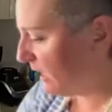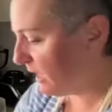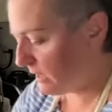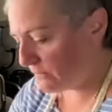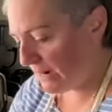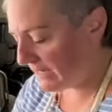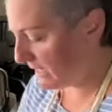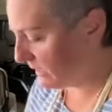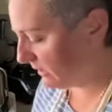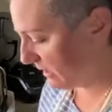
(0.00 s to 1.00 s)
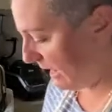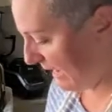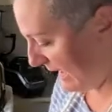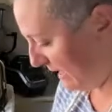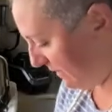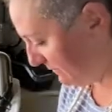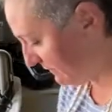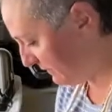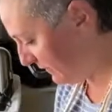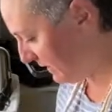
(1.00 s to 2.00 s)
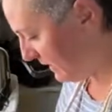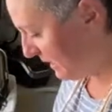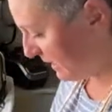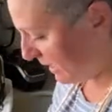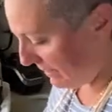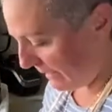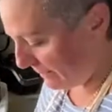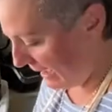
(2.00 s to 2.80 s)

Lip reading: Right here I have about a